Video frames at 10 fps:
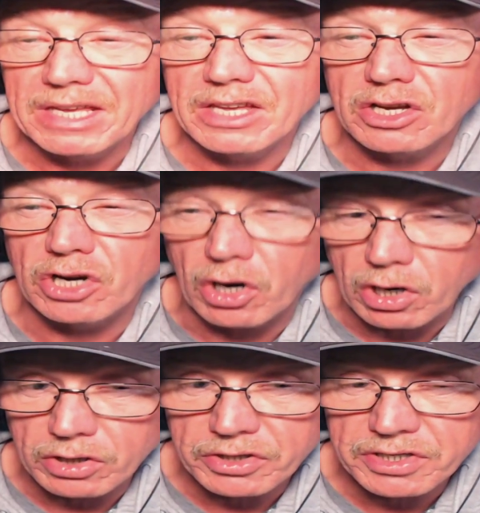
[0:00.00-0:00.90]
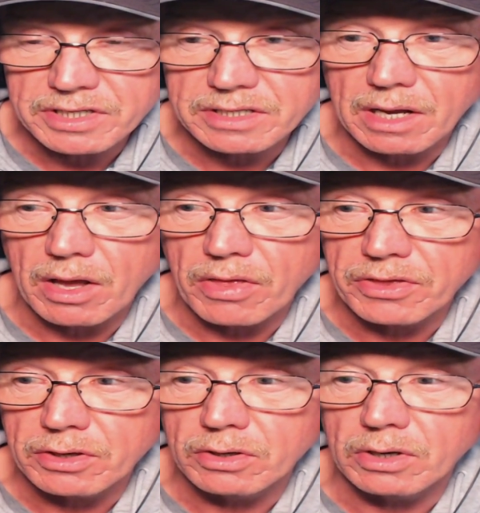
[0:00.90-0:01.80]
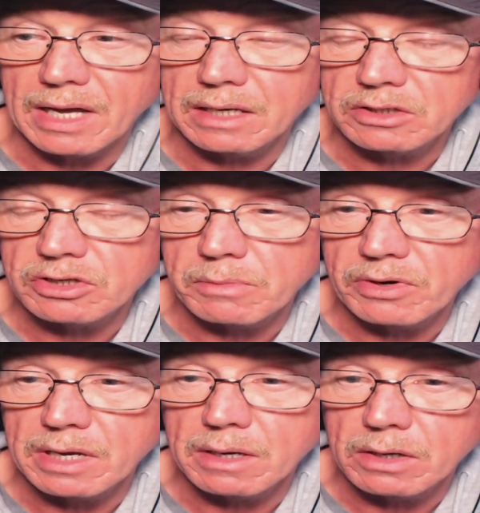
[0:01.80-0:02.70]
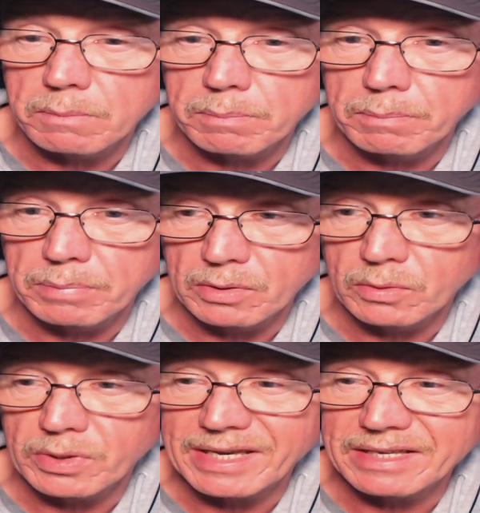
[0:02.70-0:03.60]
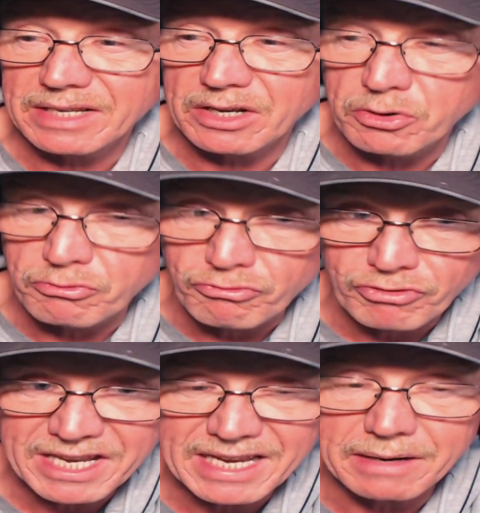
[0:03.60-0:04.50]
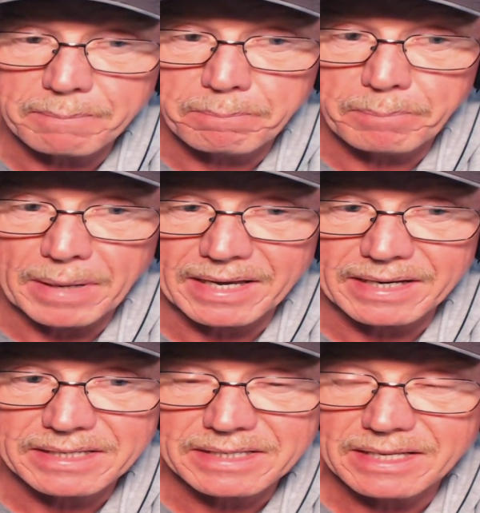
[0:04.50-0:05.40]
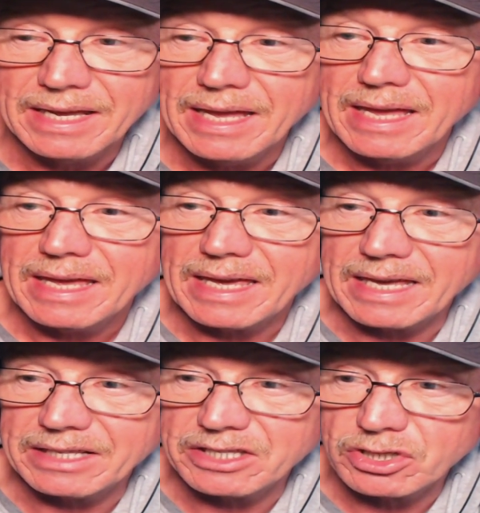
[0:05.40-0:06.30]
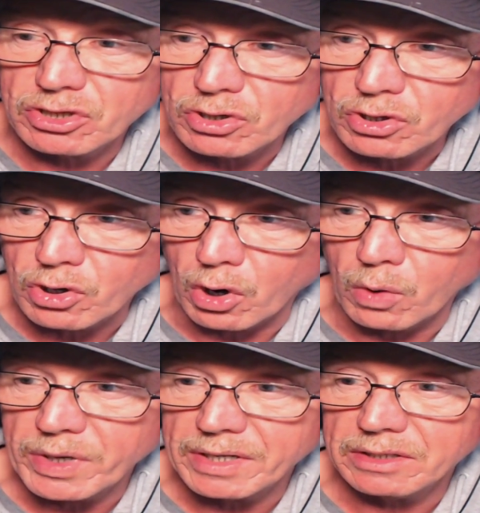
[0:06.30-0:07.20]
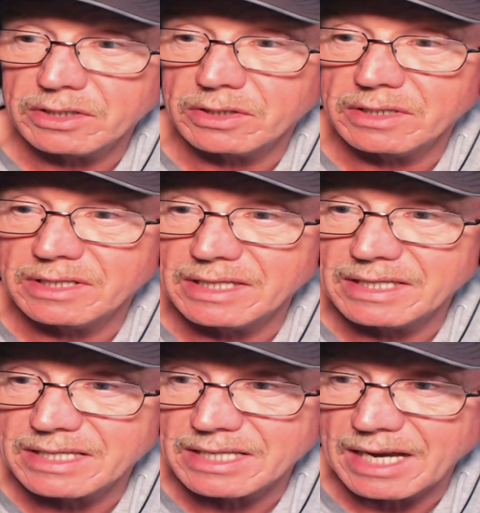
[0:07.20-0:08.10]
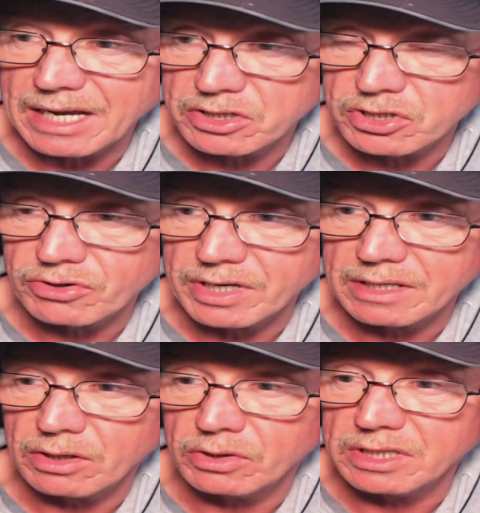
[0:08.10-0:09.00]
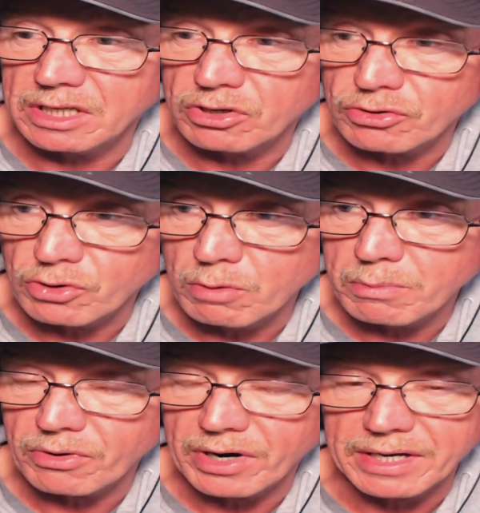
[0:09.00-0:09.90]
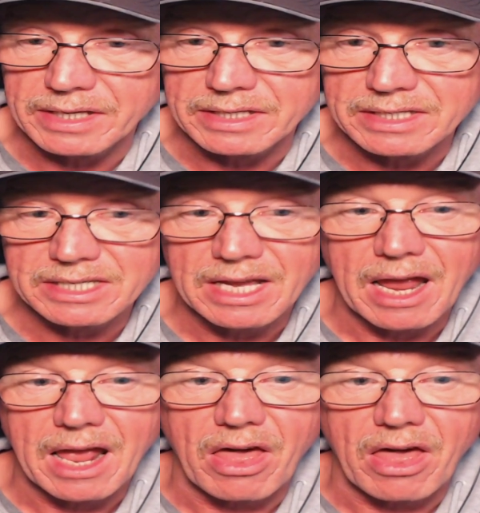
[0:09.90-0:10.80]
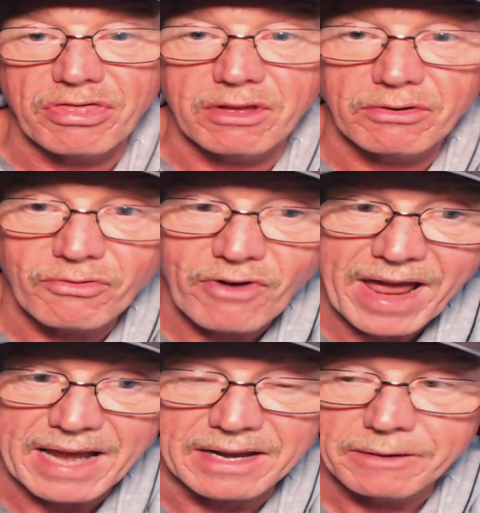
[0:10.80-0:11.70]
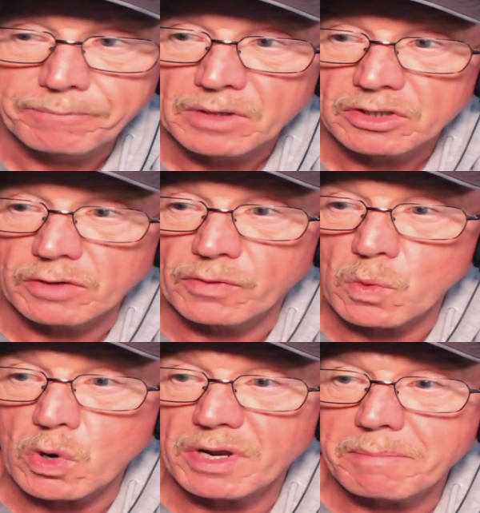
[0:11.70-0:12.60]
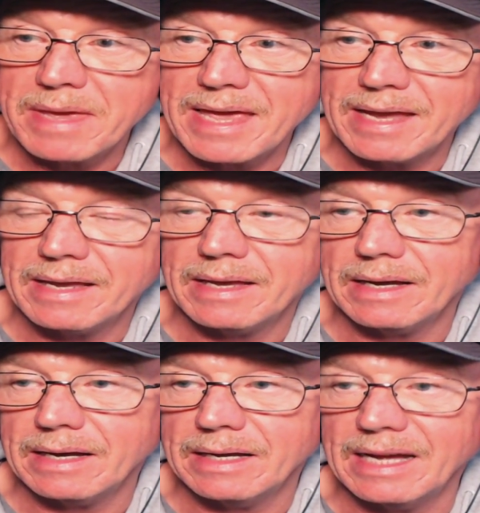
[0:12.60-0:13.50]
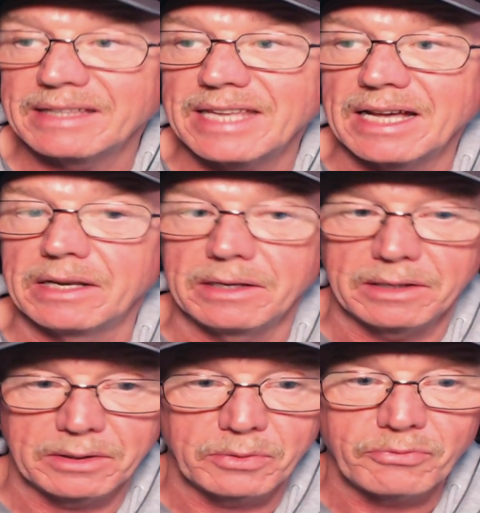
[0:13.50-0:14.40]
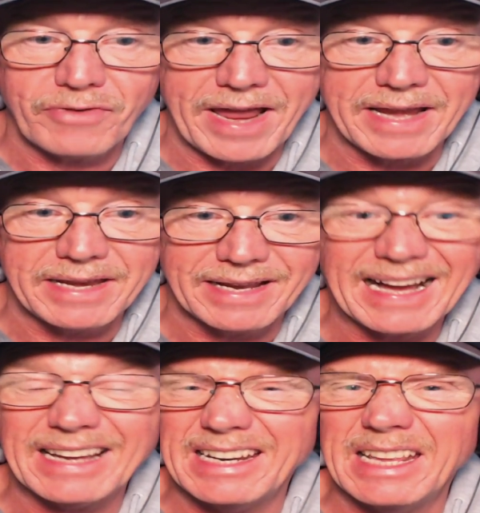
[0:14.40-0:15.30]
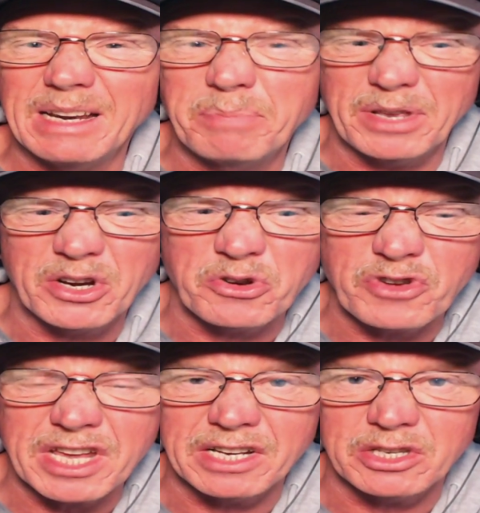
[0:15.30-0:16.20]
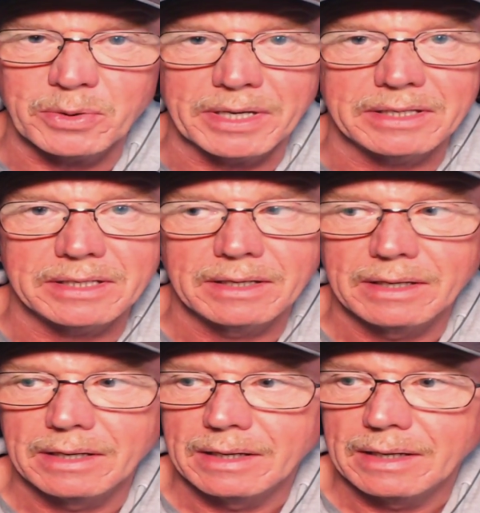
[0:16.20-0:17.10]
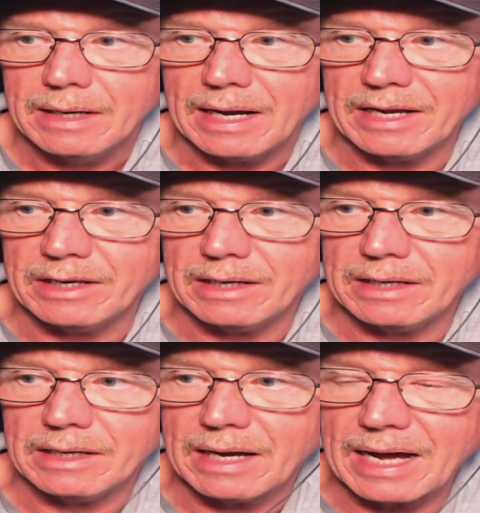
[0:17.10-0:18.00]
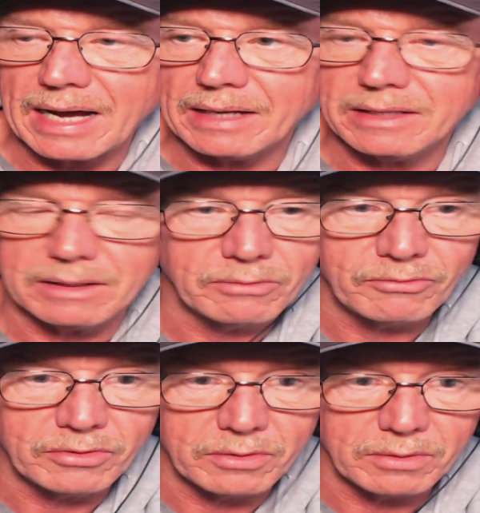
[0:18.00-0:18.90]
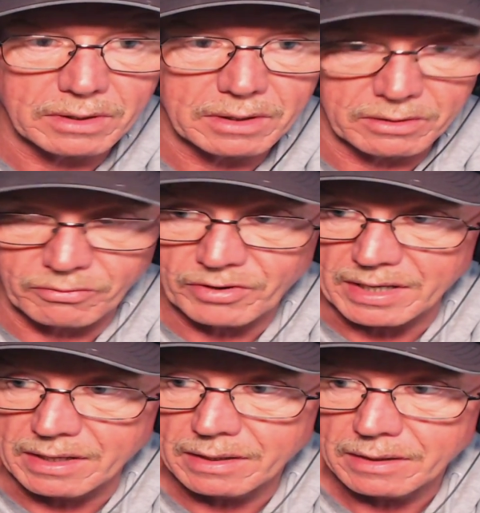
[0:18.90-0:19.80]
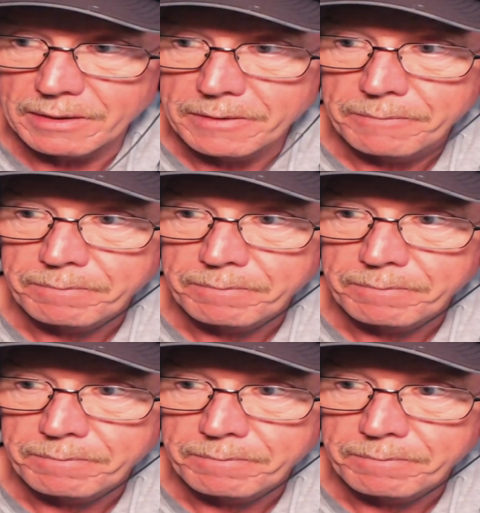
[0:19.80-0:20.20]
because the ultramarine blue is a green biased. It's going to desaturate or dechromerize the red. So if you want to make a, a, dull red, add a little bit of green to it. And add green,